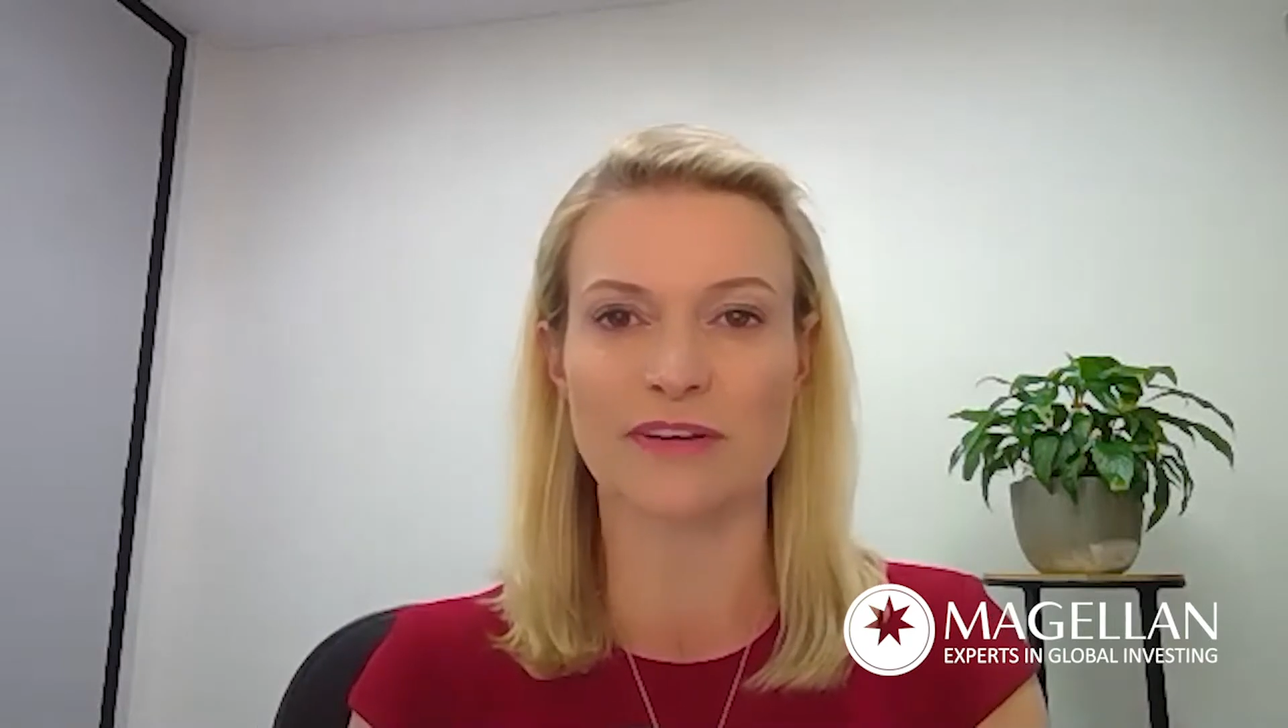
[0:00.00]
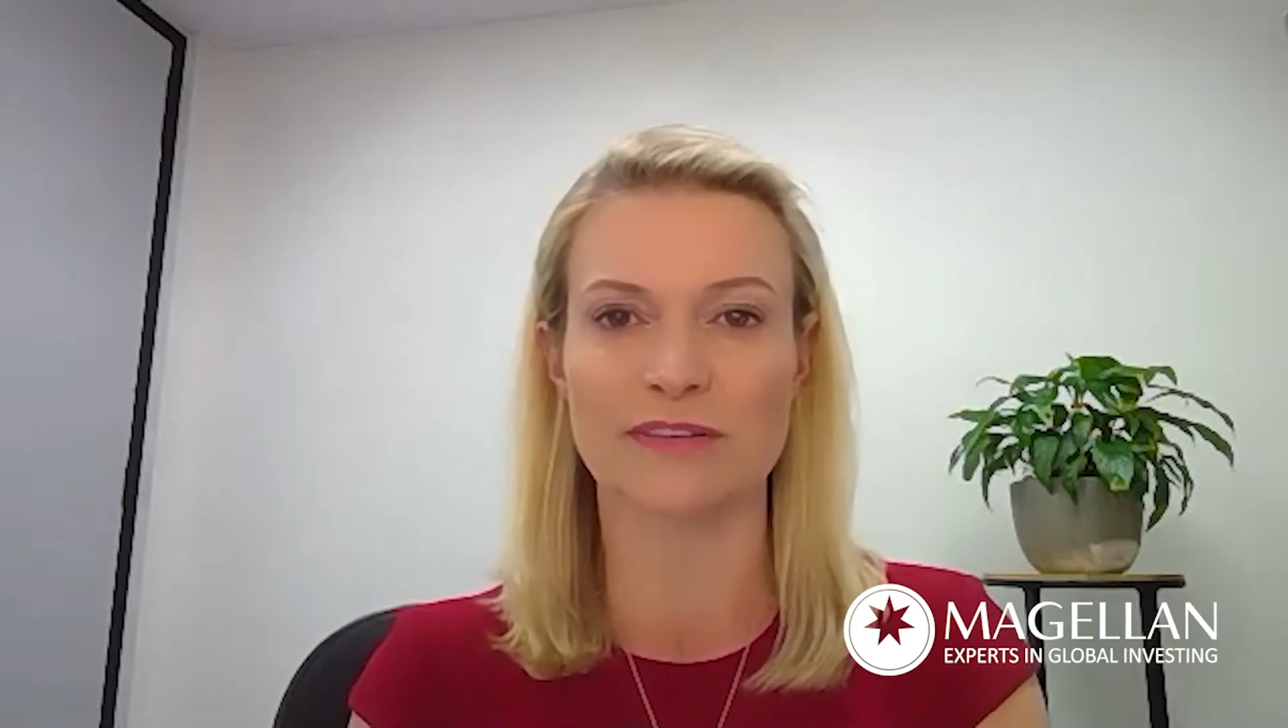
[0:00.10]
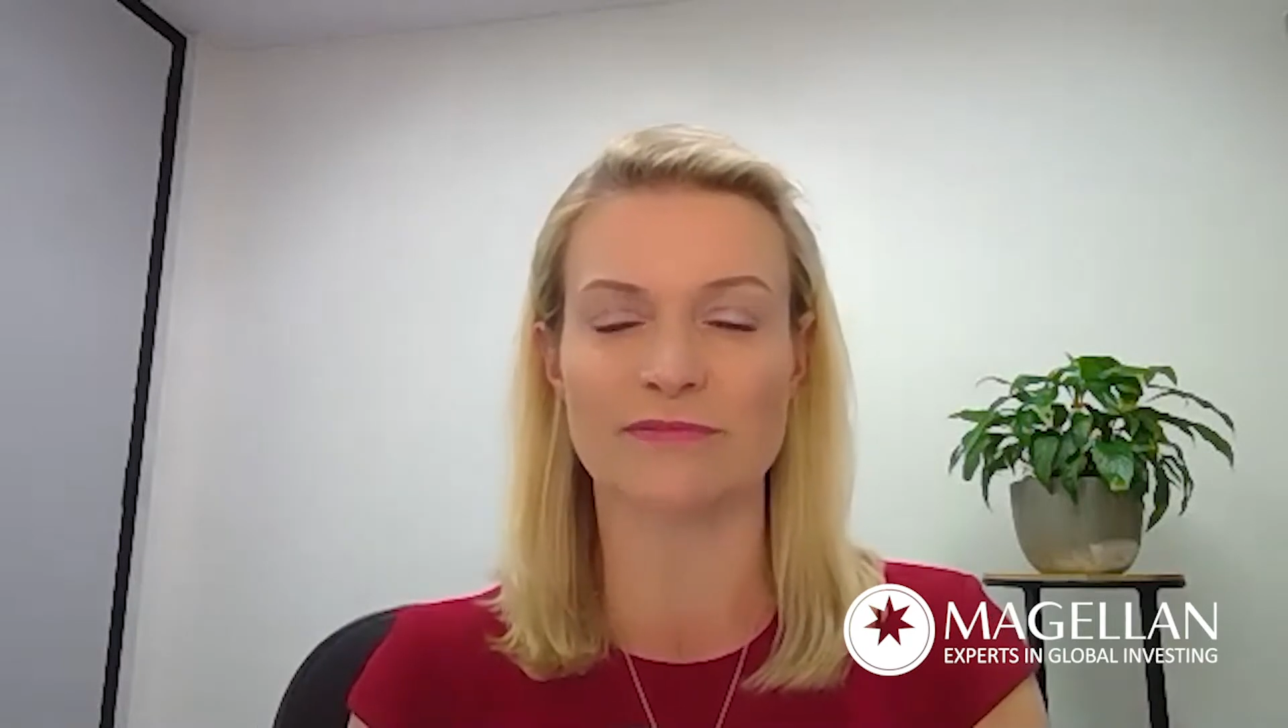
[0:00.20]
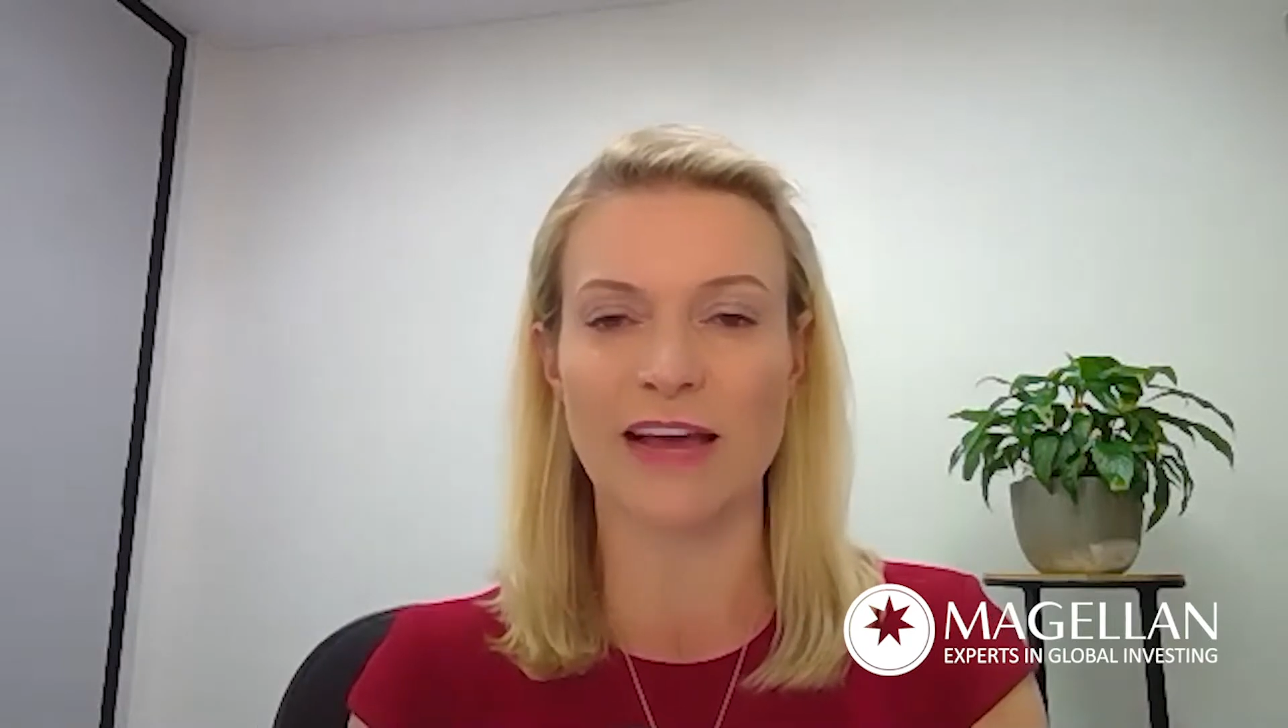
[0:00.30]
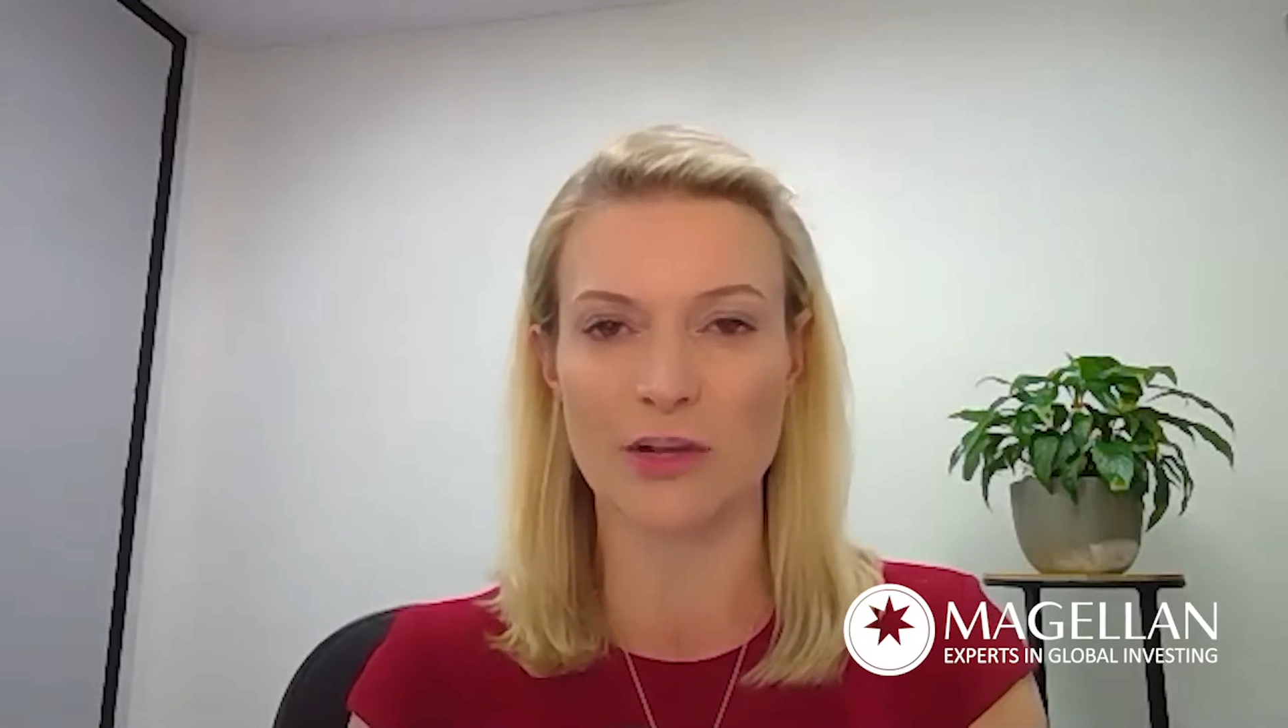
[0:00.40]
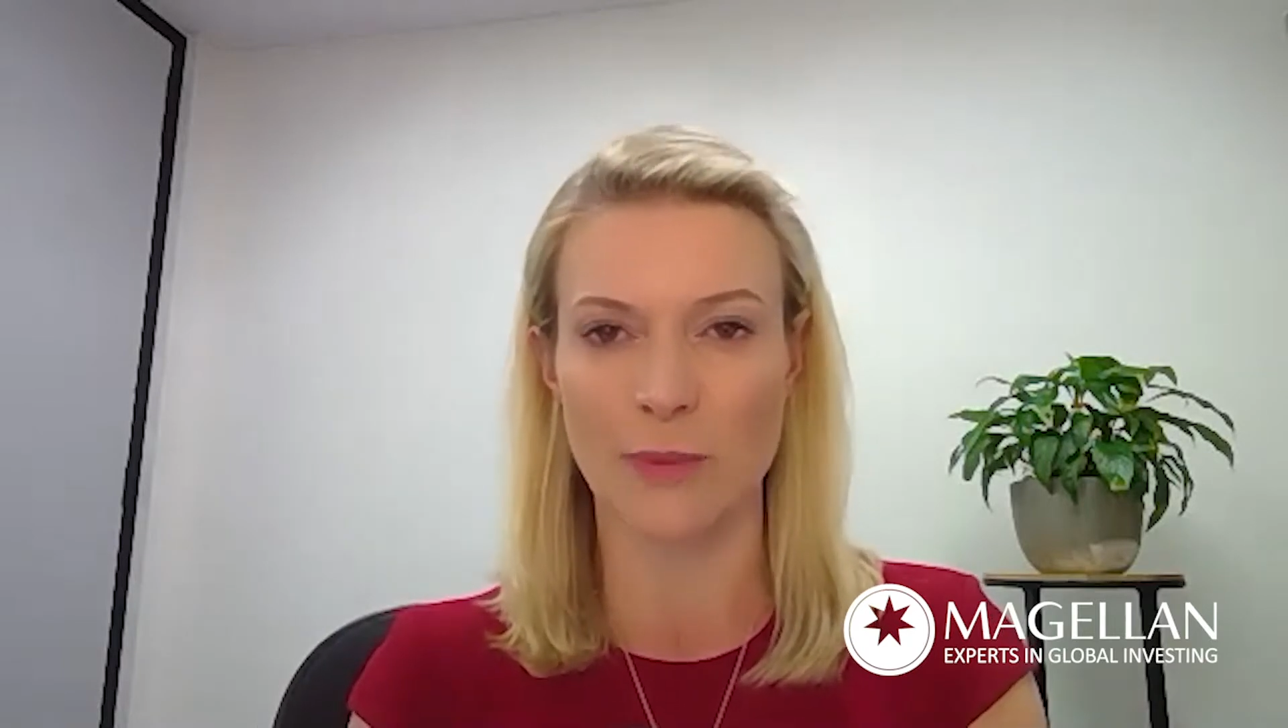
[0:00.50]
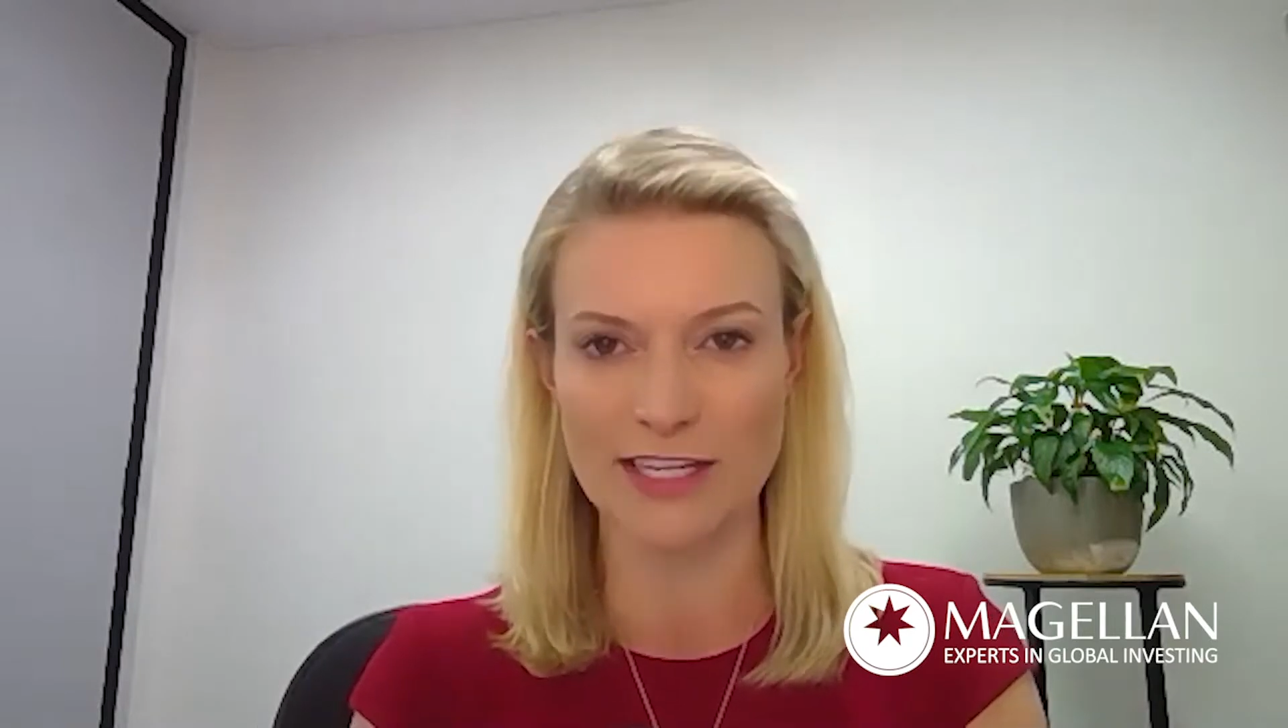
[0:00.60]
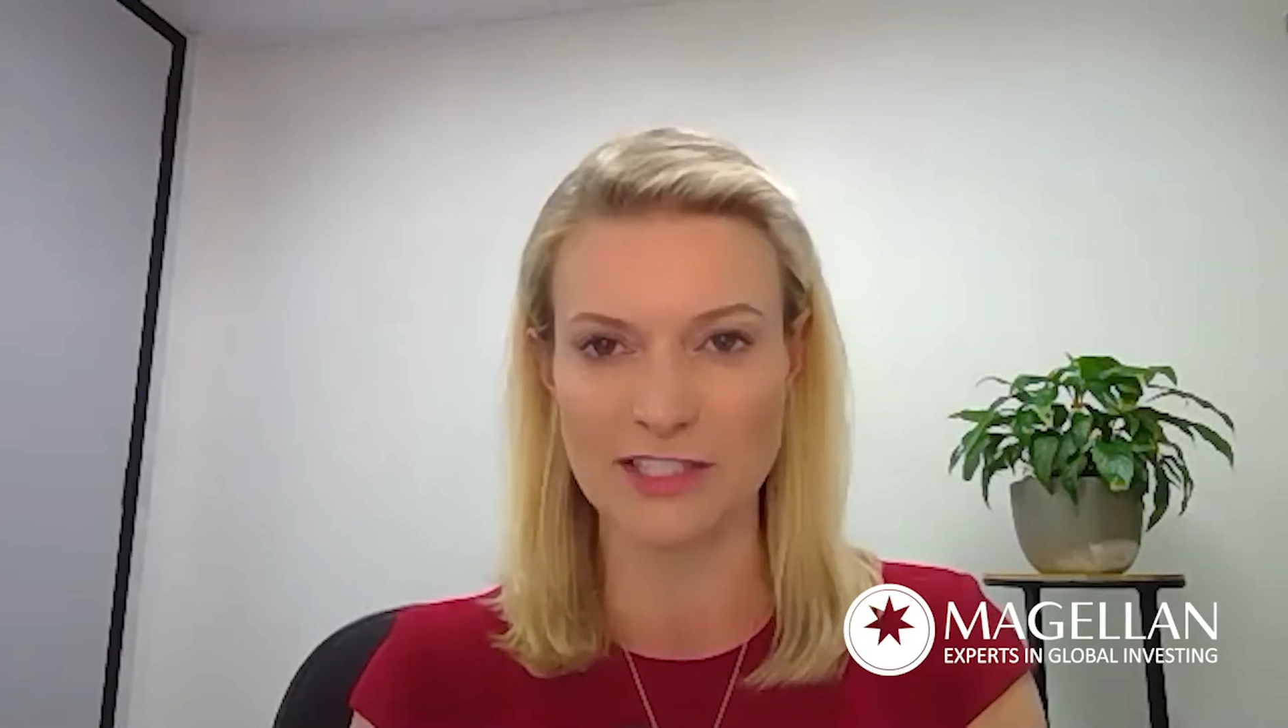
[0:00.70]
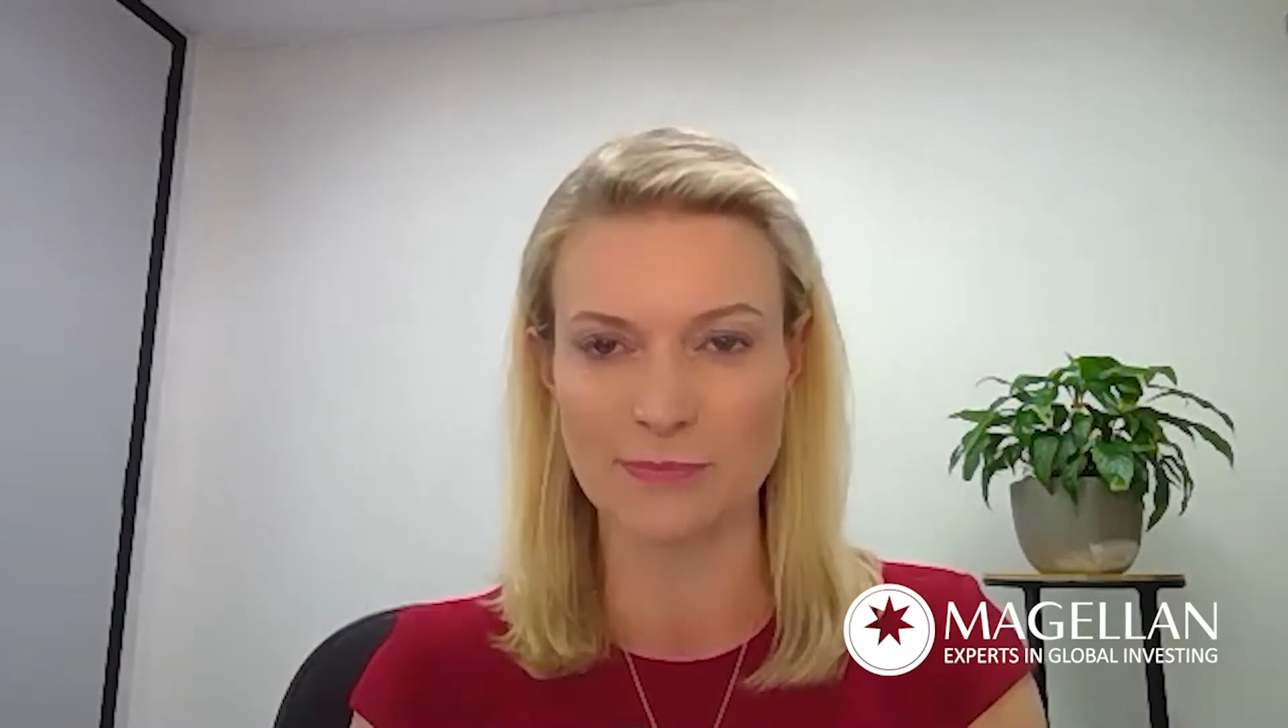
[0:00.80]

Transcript: valuation